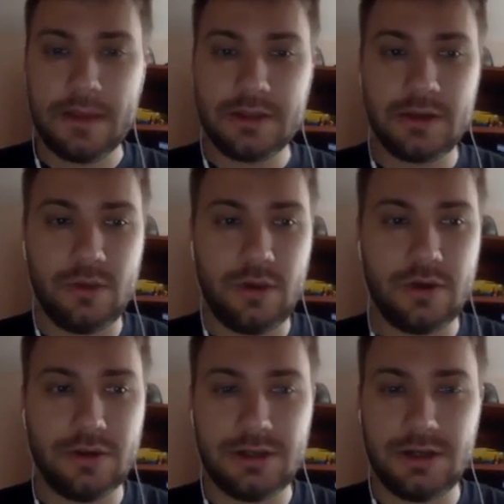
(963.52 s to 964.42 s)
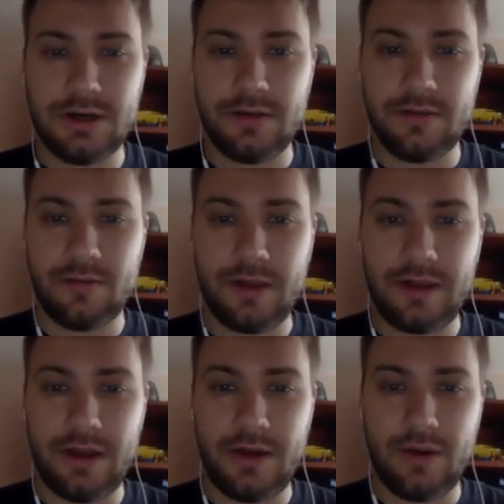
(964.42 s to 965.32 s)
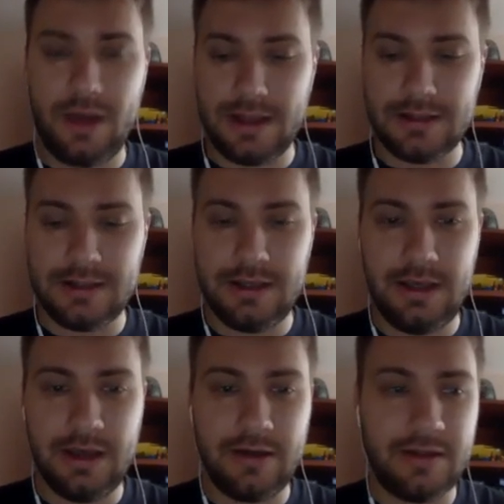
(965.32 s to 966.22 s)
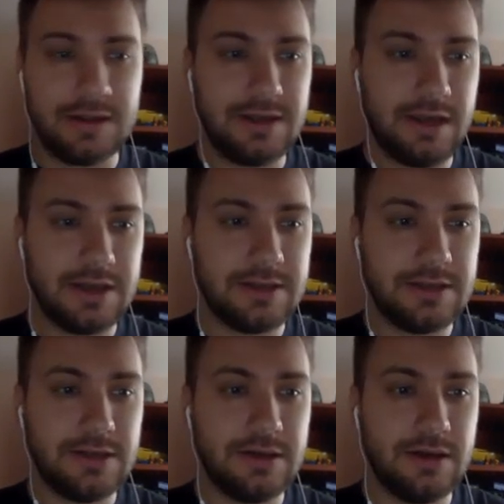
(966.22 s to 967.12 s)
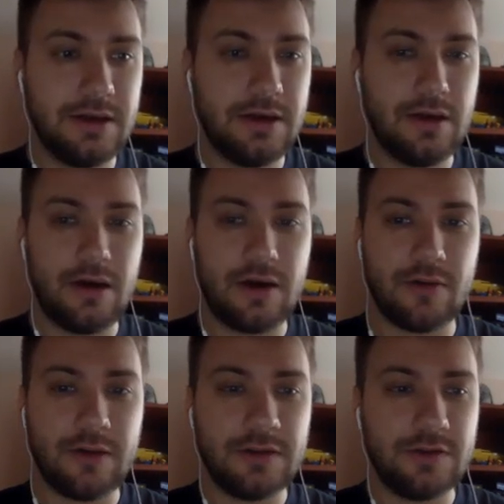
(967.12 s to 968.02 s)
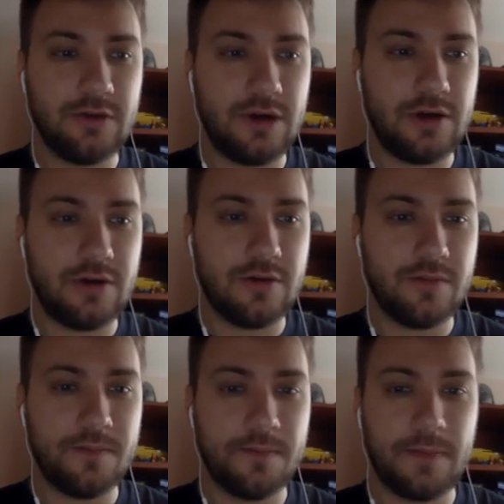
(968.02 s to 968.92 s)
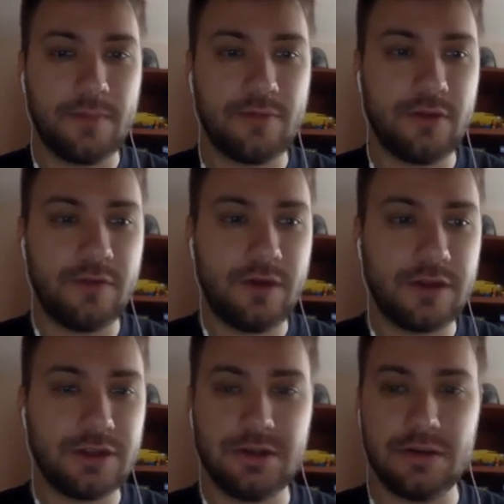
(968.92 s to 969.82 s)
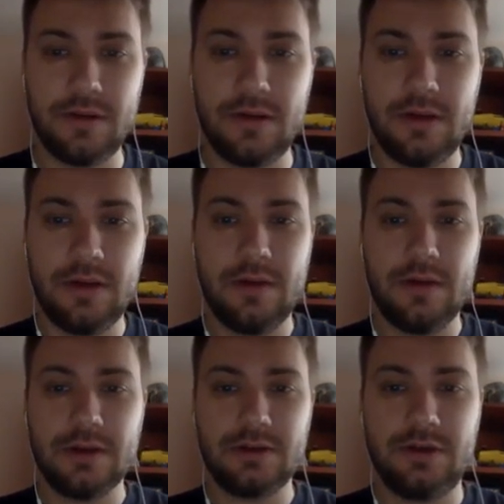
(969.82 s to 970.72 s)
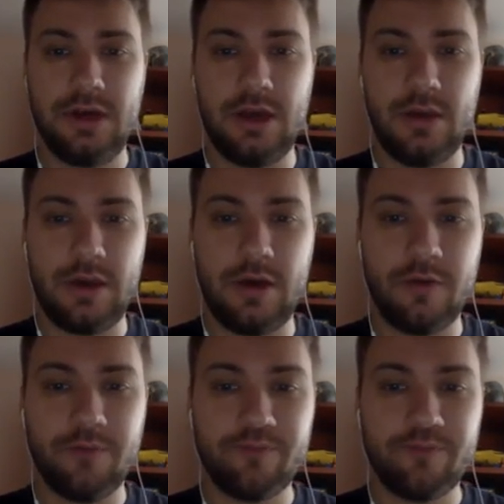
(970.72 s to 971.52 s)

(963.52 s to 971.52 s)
So we could right now add here the second argument to our print function. So here we go.